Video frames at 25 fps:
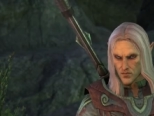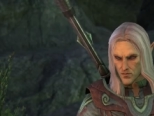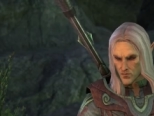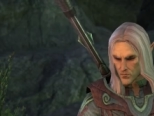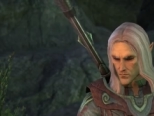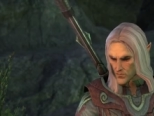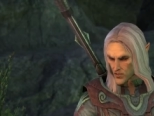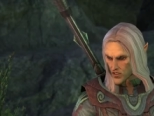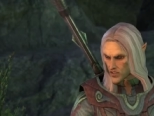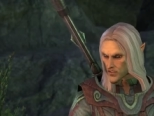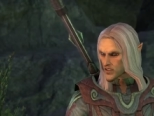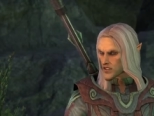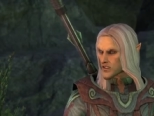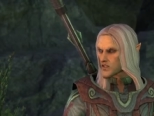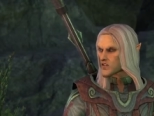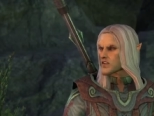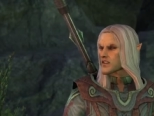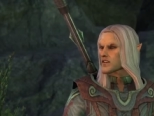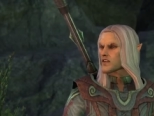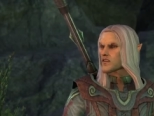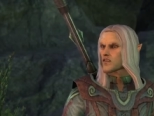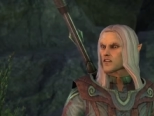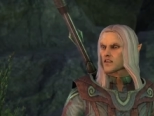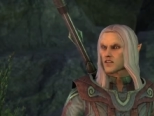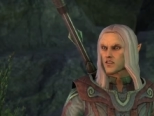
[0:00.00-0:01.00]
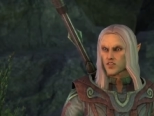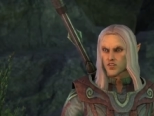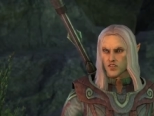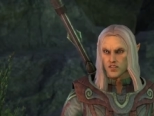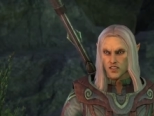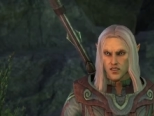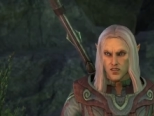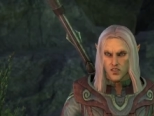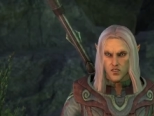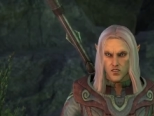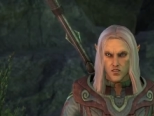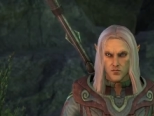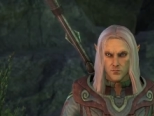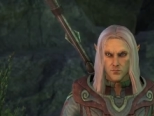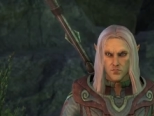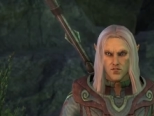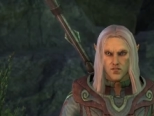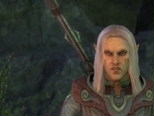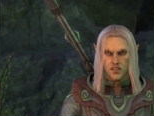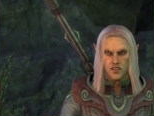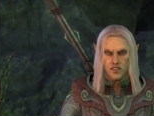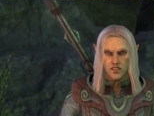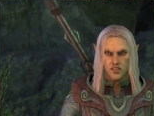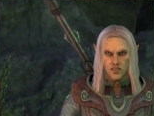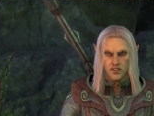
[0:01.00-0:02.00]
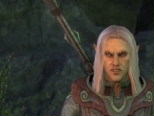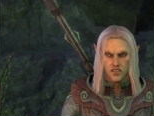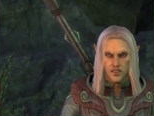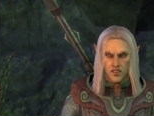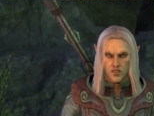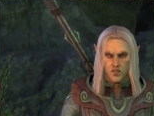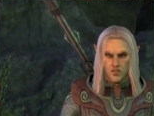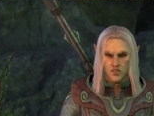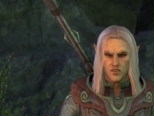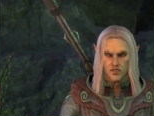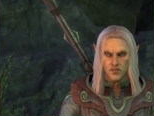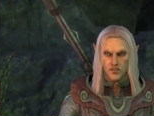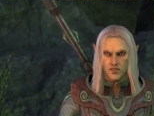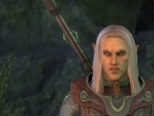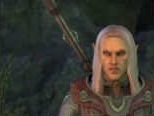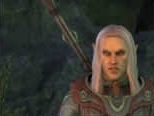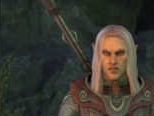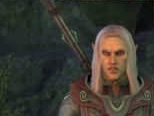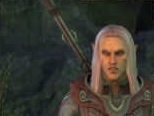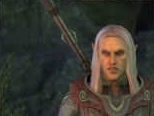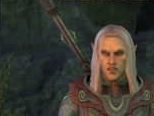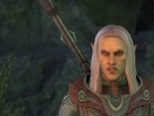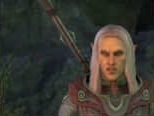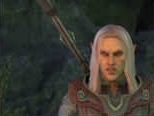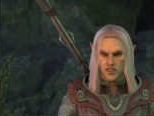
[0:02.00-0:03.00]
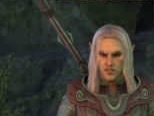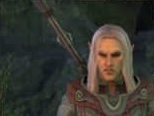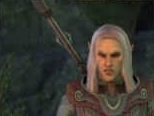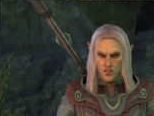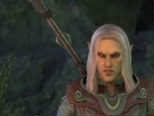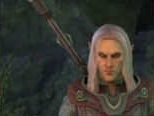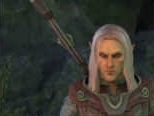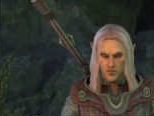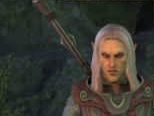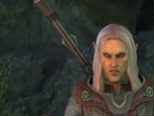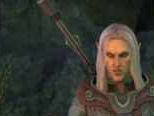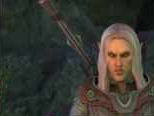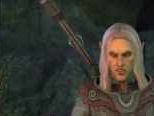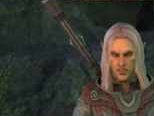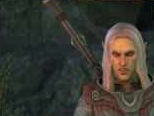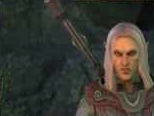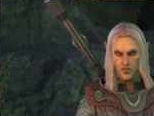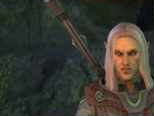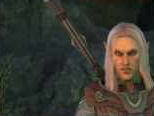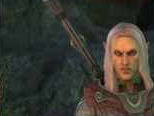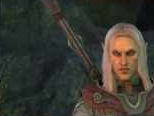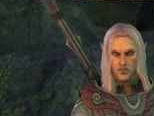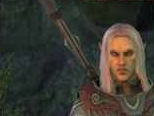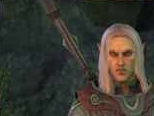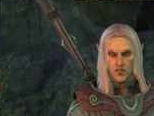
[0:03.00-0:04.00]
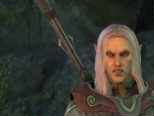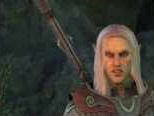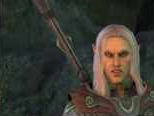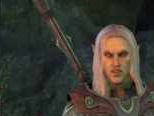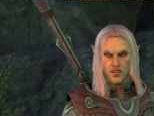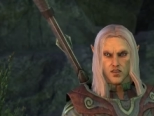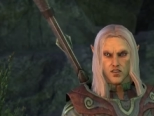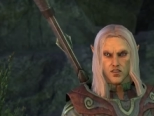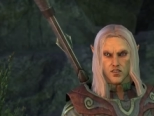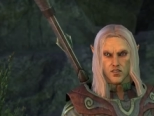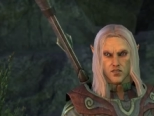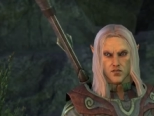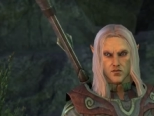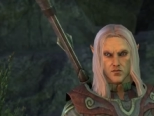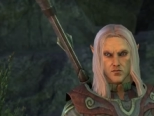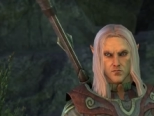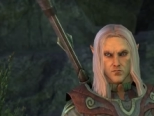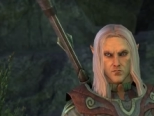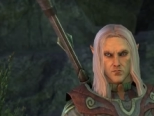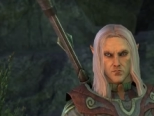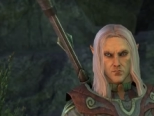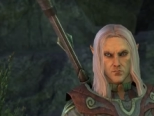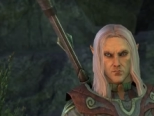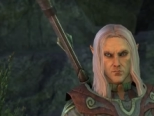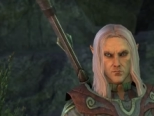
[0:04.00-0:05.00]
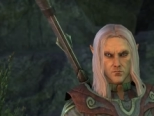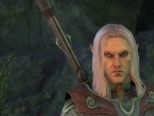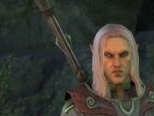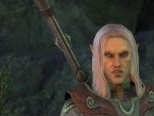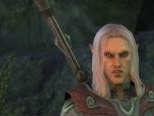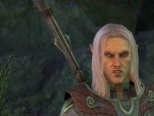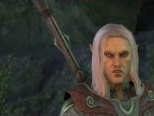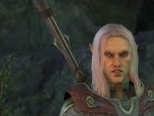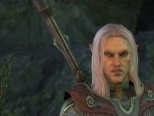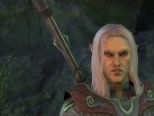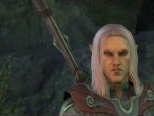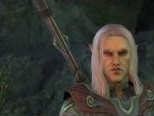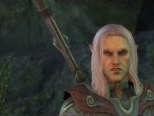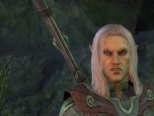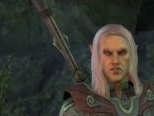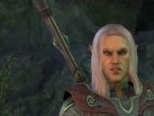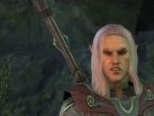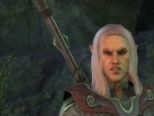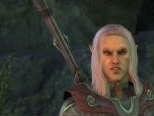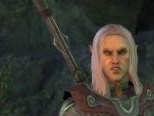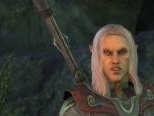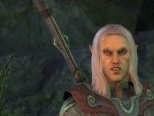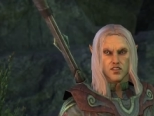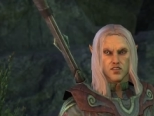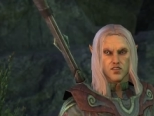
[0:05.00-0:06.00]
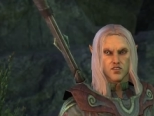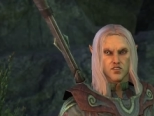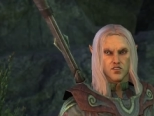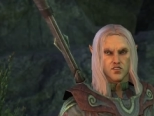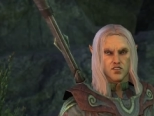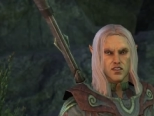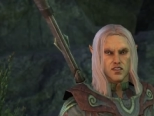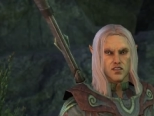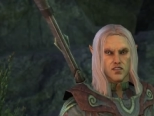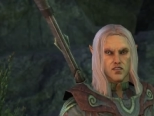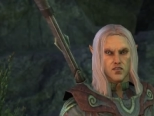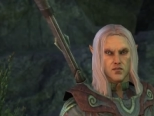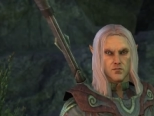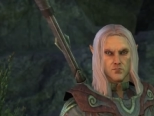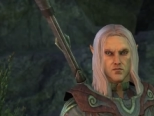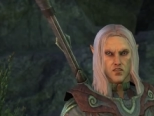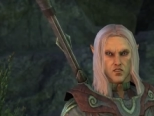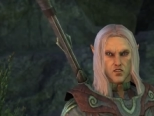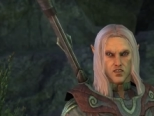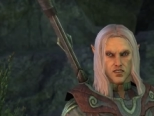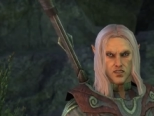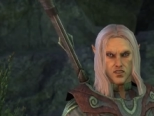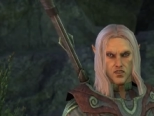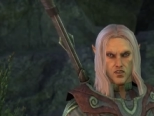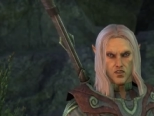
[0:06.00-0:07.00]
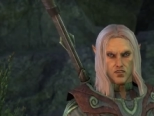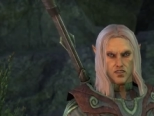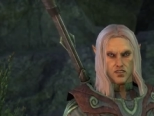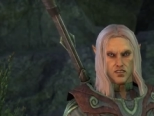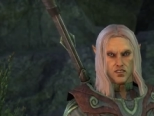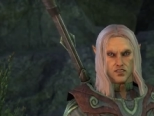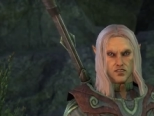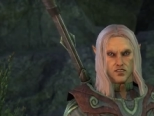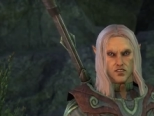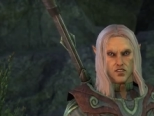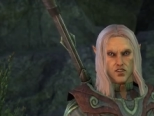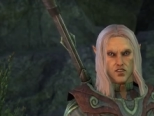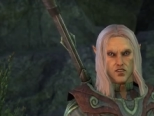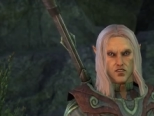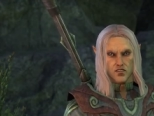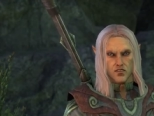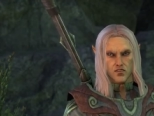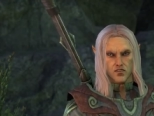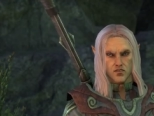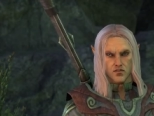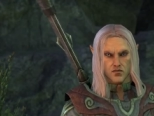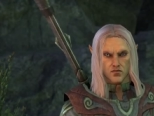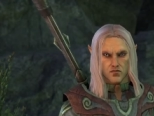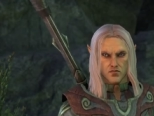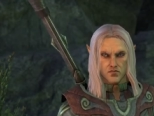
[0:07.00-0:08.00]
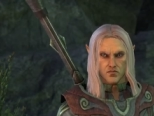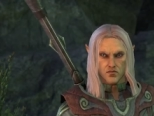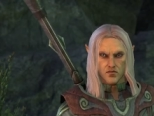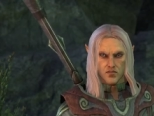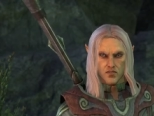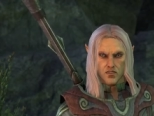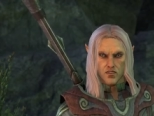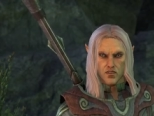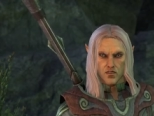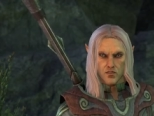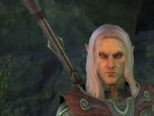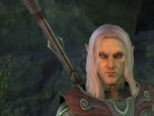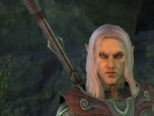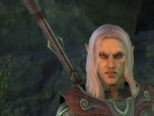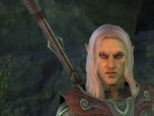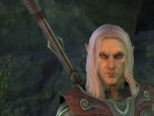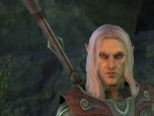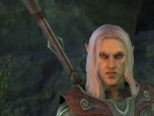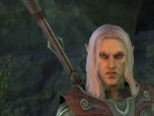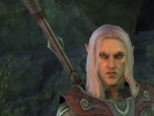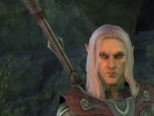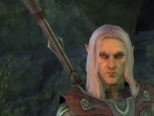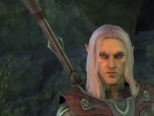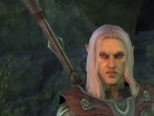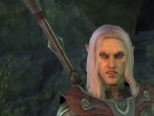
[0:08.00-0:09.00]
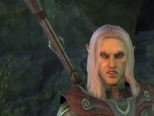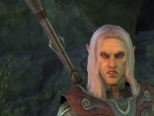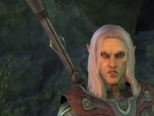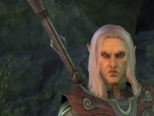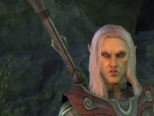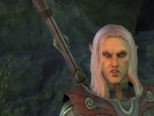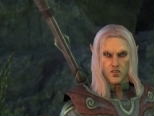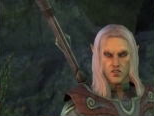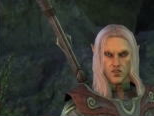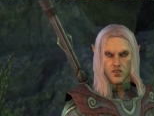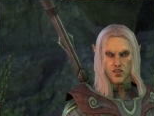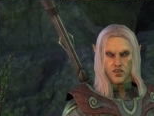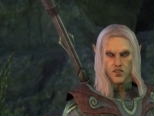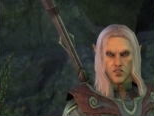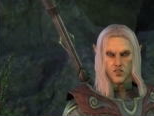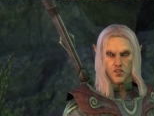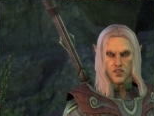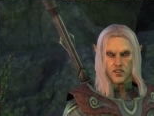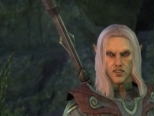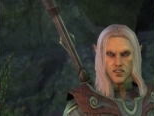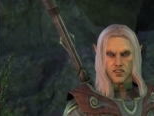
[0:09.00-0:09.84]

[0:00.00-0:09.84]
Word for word: Summerset is the ancient home of the High Elves. I was born and raised there. Mariv's vision suggests a threat to the island. There are people I need to warn.